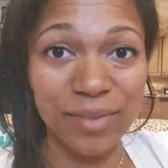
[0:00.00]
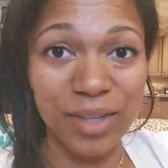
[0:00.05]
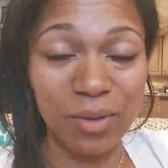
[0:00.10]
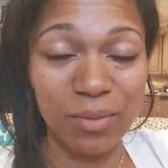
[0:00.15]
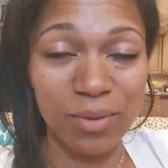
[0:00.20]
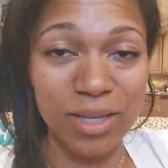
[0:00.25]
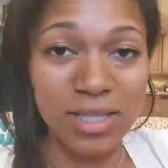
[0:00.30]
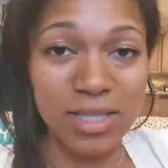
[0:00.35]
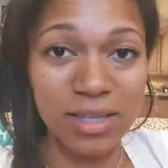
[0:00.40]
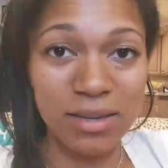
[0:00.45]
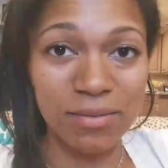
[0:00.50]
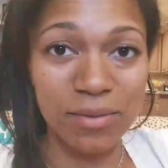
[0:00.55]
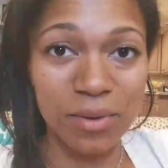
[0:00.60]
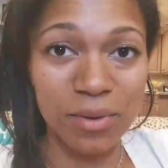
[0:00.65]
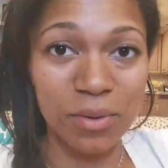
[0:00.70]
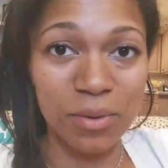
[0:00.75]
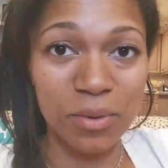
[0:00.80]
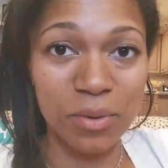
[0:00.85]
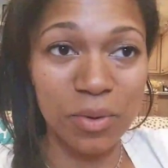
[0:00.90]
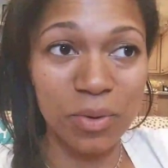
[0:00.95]
It was
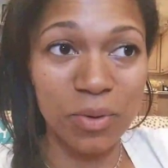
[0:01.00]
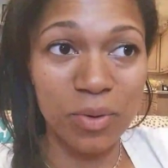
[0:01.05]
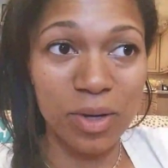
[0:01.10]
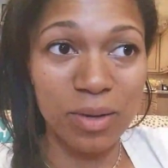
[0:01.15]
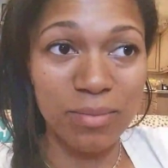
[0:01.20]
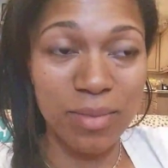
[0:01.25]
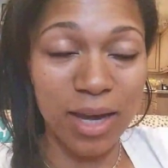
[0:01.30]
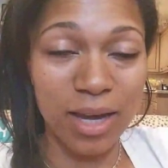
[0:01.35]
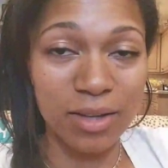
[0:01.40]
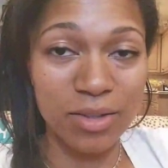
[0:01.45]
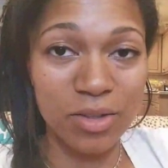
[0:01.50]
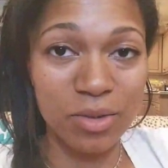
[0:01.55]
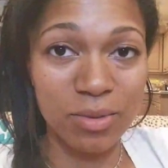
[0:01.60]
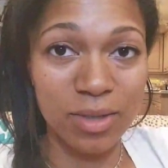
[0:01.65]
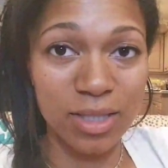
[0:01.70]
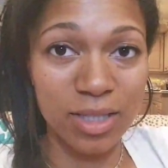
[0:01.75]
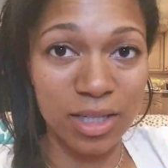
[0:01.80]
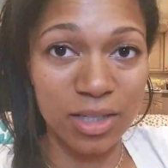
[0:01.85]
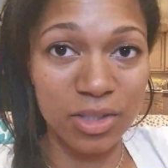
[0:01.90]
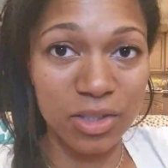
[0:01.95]
difficult going back to
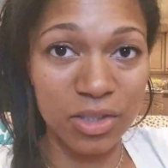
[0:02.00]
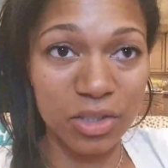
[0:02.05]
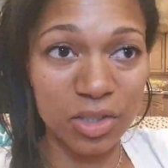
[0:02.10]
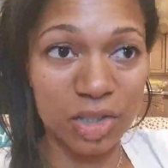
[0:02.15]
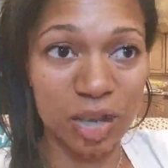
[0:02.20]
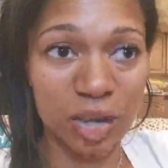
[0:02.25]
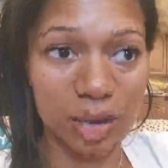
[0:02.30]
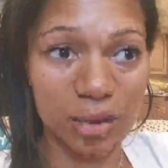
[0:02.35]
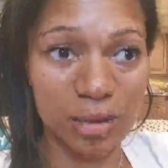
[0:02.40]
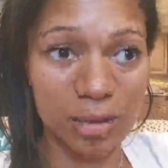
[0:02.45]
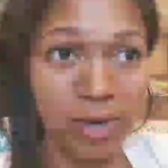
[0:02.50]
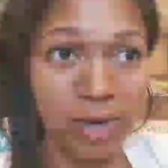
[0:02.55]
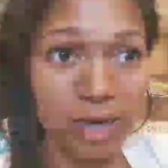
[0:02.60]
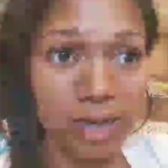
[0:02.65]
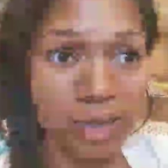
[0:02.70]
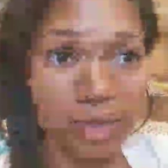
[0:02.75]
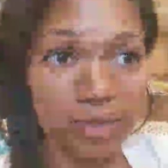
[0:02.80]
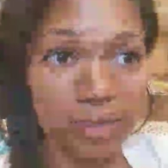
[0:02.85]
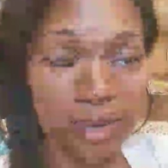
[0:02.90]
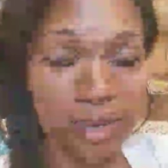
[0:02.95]
a desk job where I
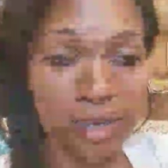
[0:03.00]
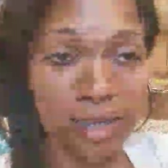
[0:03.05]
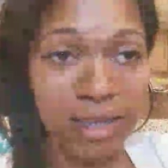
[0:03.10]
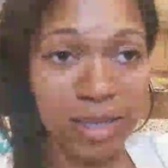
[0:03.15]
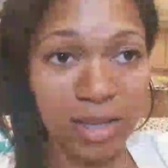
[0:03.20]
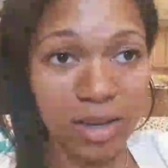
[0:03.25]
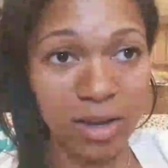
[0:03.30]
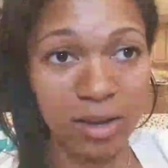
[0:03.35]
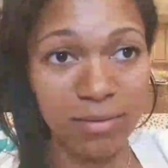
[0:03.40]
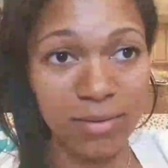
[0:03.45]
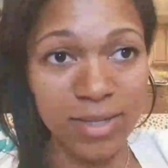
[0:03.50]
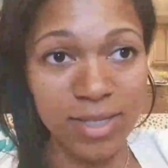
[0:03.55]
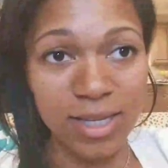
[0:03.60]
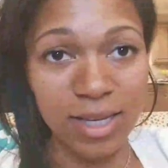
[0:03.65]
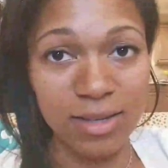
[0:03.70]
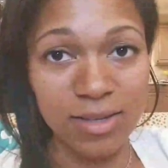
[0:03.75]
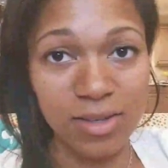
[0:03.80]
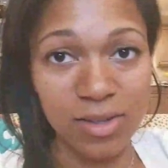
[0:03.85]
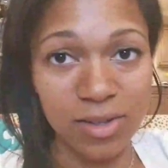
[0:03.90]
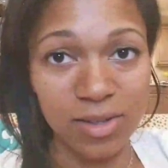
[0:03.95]
had to be in the office
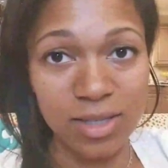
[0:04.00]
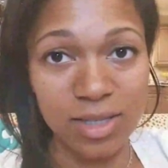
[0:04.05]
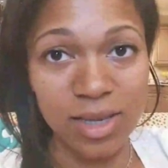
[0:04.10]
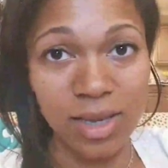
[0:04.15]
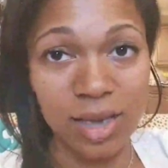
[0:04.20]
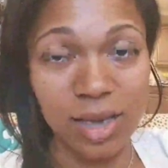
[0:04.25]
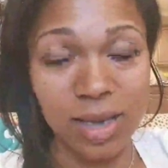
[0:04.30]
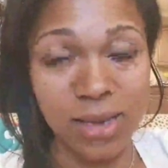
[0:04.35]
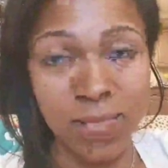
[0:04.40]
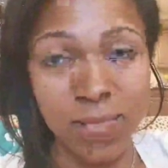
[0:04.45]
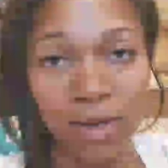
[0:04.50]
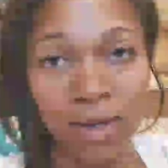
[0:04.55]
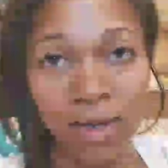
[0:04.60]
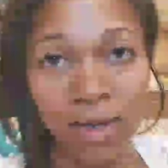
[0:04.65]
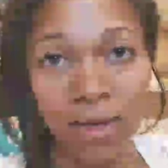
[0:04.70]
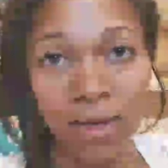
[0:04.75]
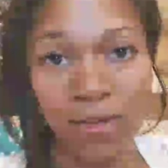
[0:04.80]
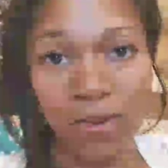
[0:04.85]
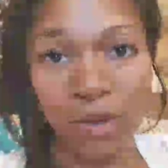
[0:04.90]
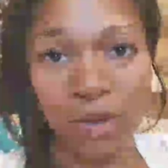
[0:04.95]
at a certain time.
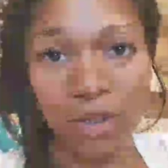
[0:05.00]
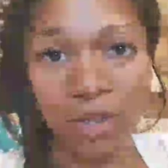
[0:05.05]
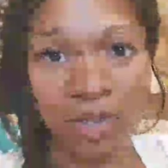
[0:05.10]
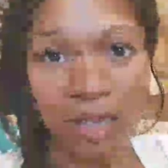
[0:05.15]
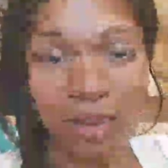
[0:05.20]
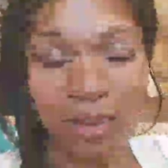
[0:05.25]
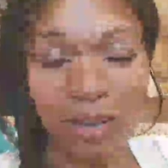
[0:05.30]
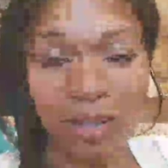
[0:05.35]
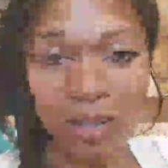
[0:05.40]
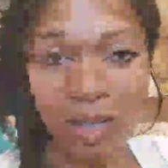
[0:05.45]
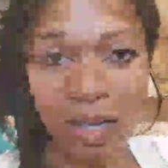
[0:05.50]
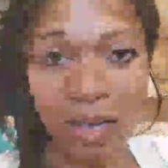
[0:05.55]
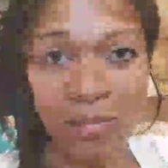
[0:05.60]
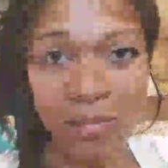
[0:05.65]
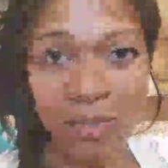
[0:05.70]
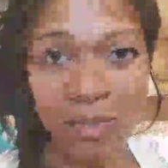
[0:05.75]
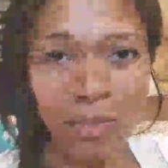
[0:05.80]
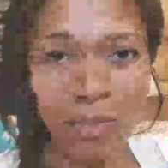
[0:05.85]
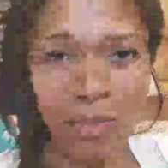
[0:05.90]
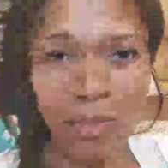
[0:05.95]
Fortunately, my
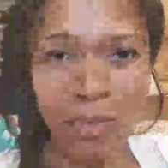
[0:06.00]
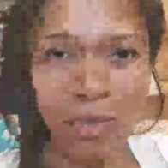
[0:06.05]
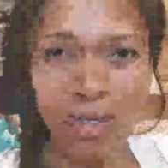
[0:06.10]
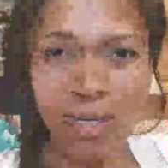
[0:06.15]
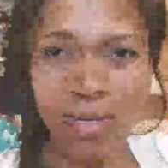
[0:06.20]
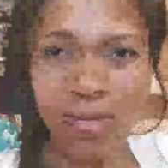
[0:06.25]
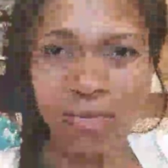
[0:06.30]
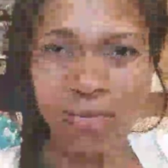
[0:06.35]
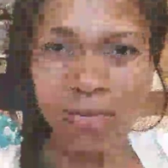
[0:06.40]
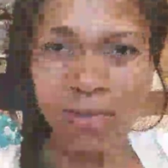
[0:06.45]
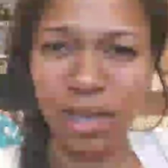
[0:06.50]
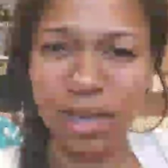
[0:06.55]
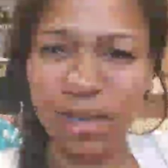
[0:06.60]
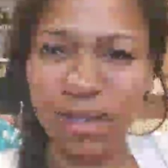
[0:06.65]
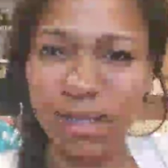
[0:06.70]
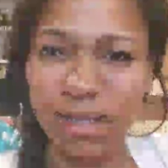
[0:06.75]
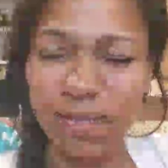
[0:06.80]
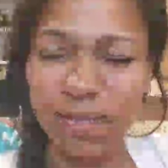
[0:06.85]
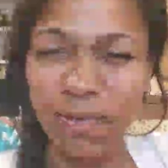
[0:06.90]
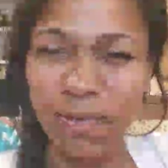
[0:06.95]
job's pretty
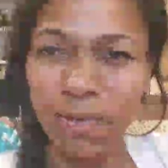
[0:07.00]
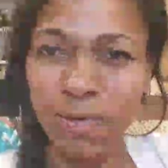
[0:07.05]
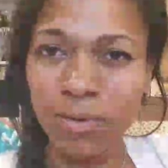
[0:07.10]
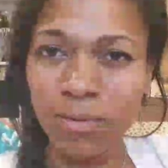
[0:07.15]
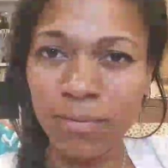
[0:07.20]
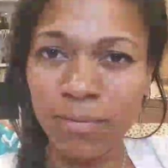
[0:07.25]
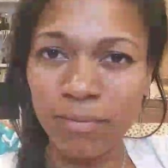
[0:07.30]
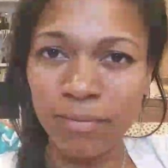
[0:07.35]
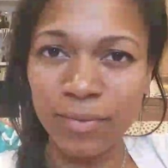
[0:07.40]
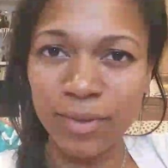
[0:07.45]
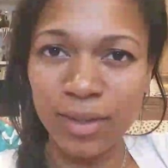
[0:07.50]
flexible.